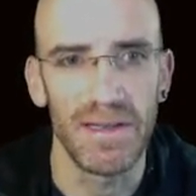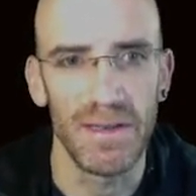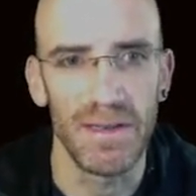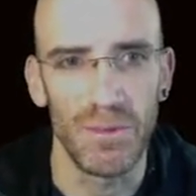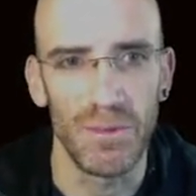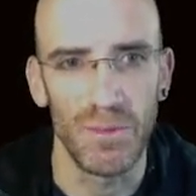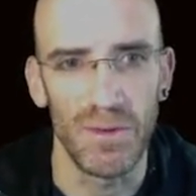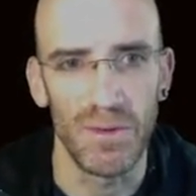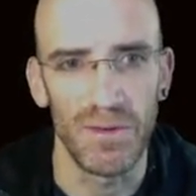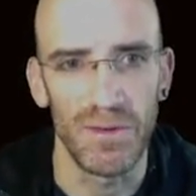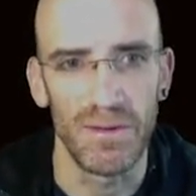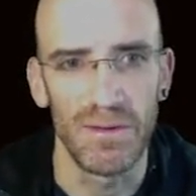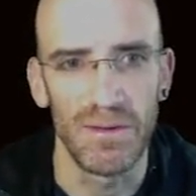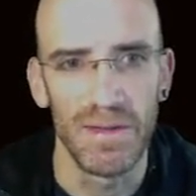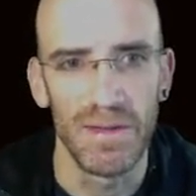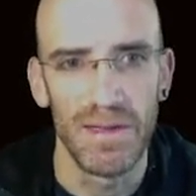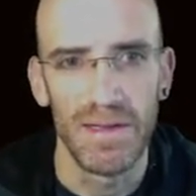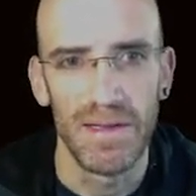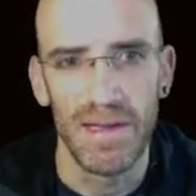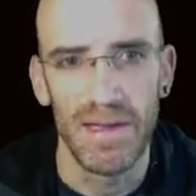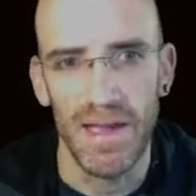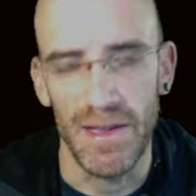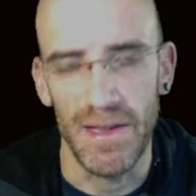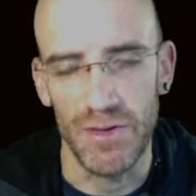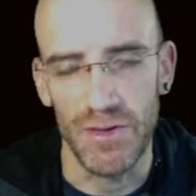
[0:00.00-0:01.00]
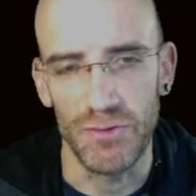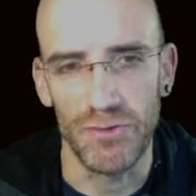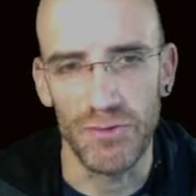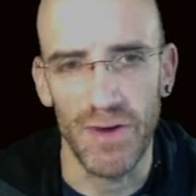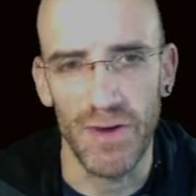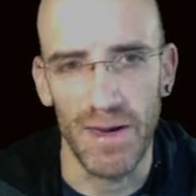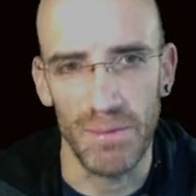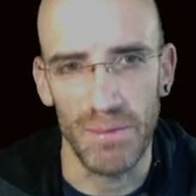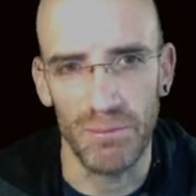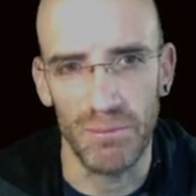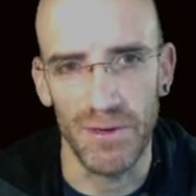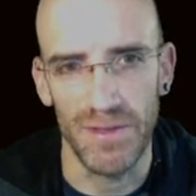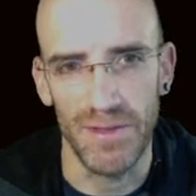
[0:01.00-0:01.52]
and you try
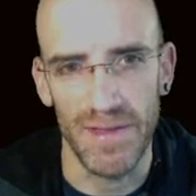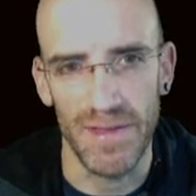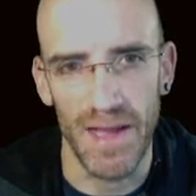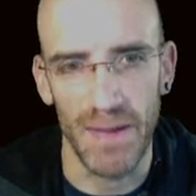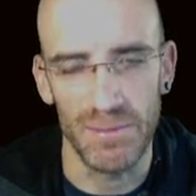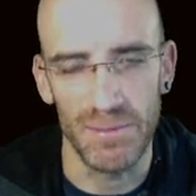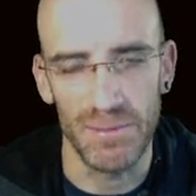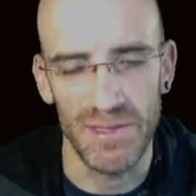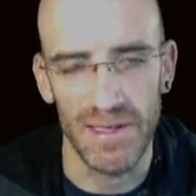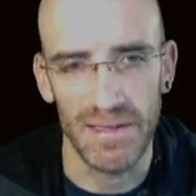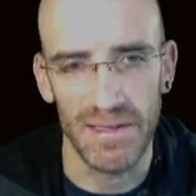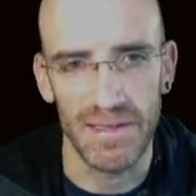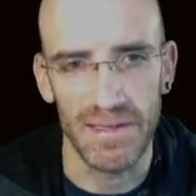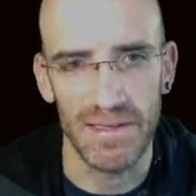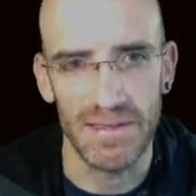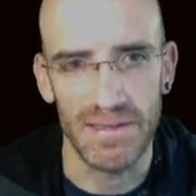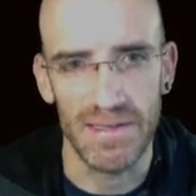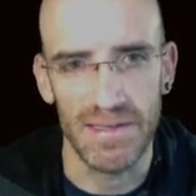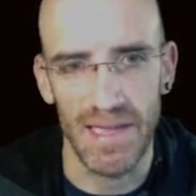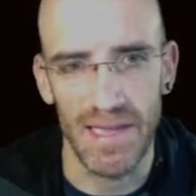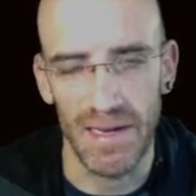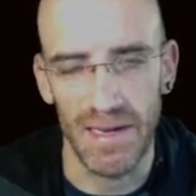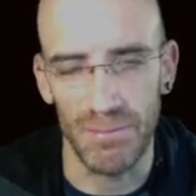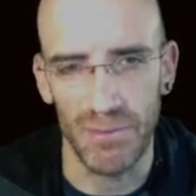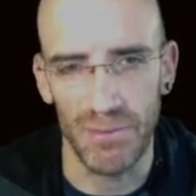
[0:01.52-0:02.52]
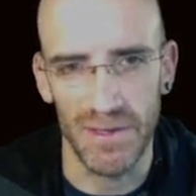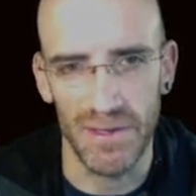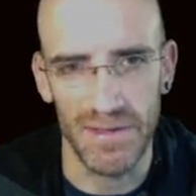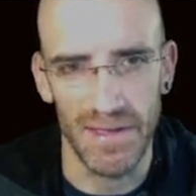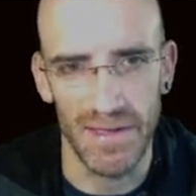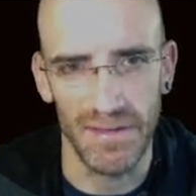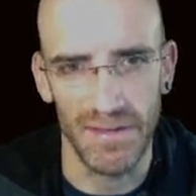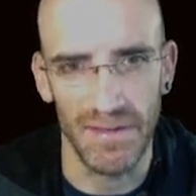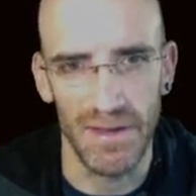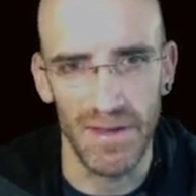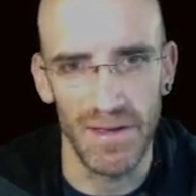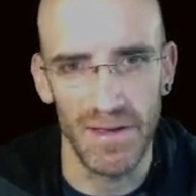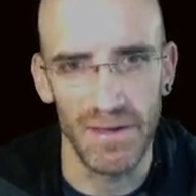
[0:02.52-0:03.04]
to print the object, instead of
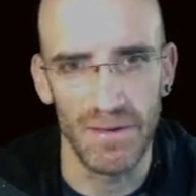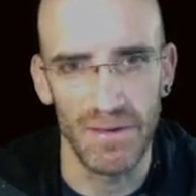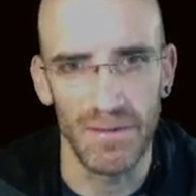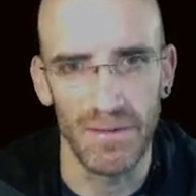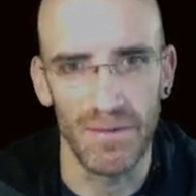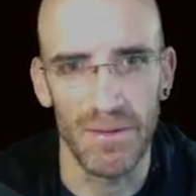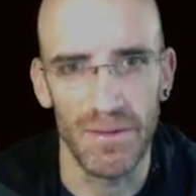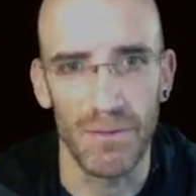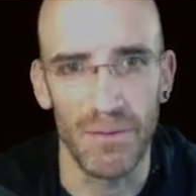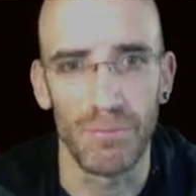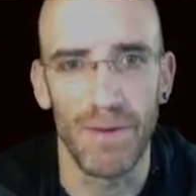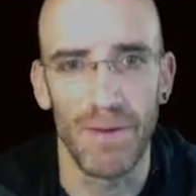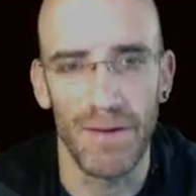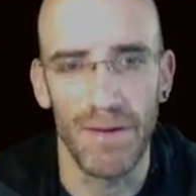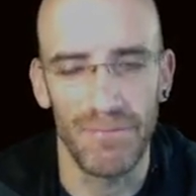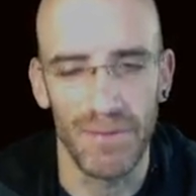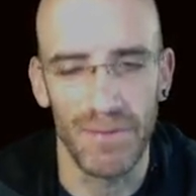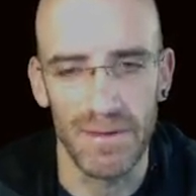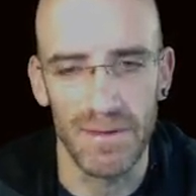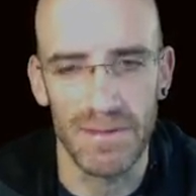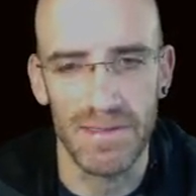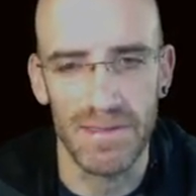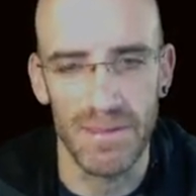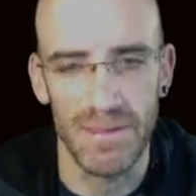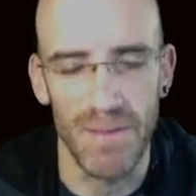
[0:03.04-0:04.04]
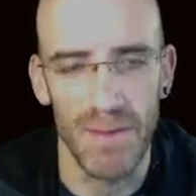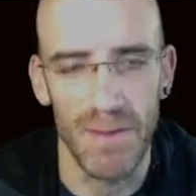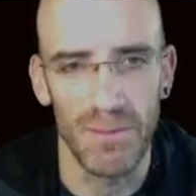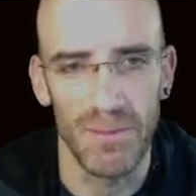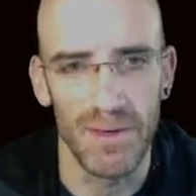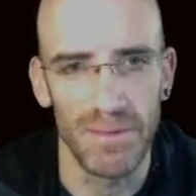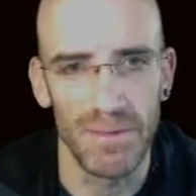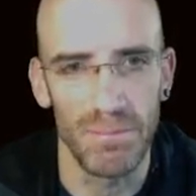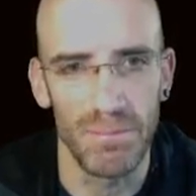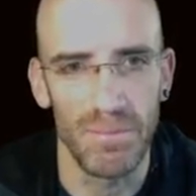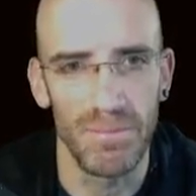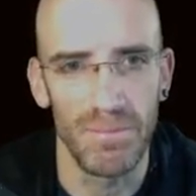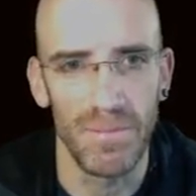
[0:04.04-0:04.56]
printing the reference, the
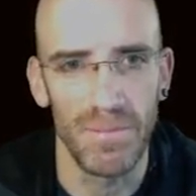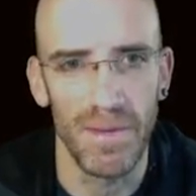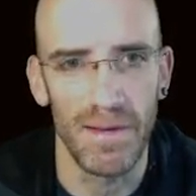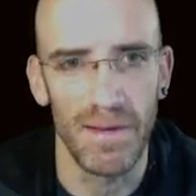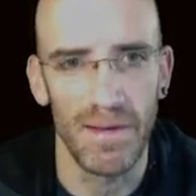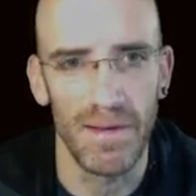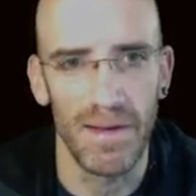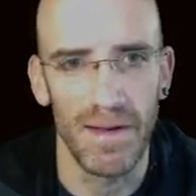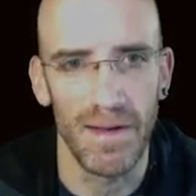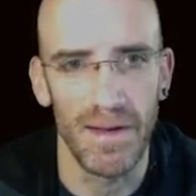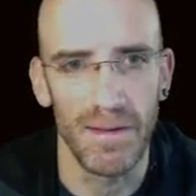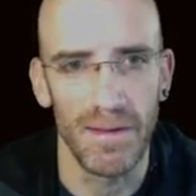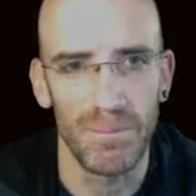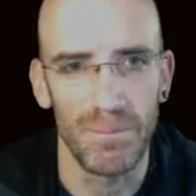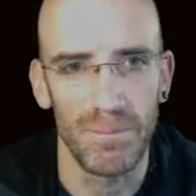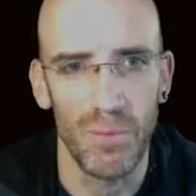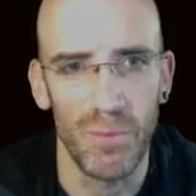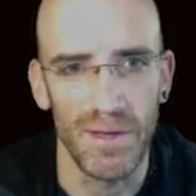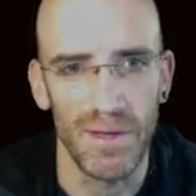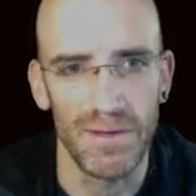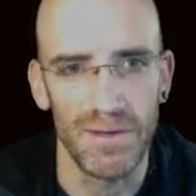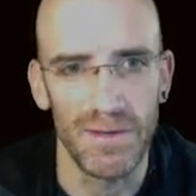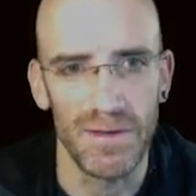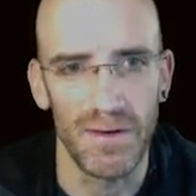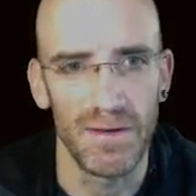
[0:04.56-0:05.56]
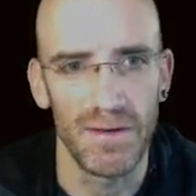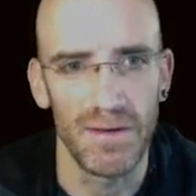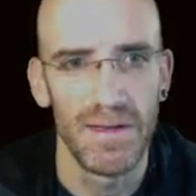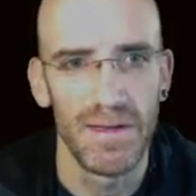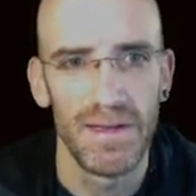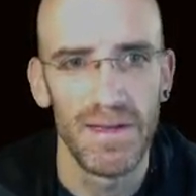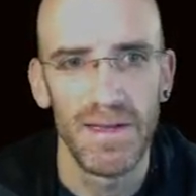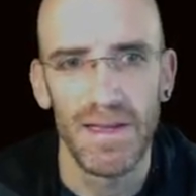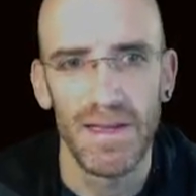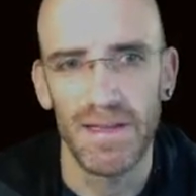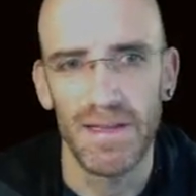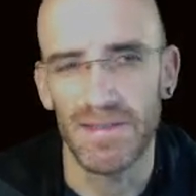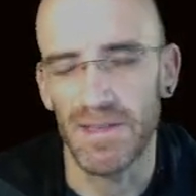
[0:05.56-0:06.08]
memory pointer,
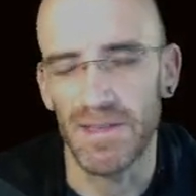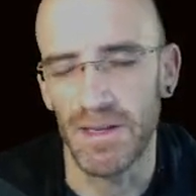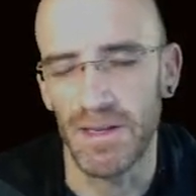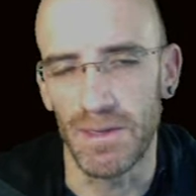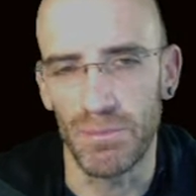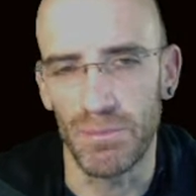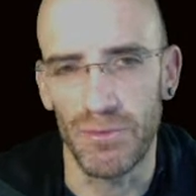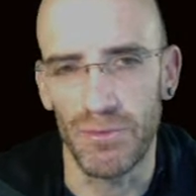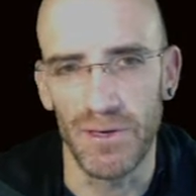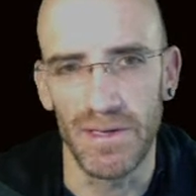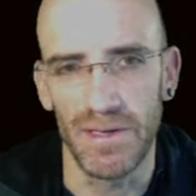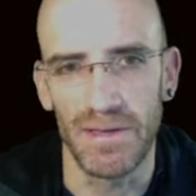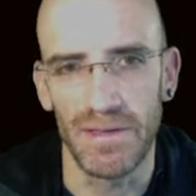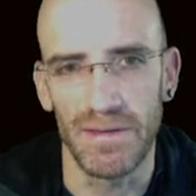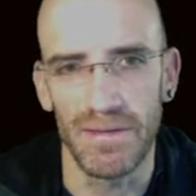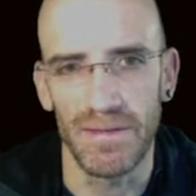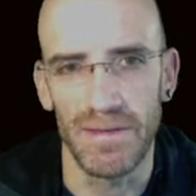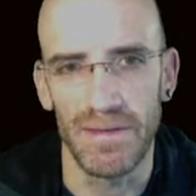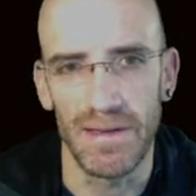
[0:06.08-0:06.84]
it's going to print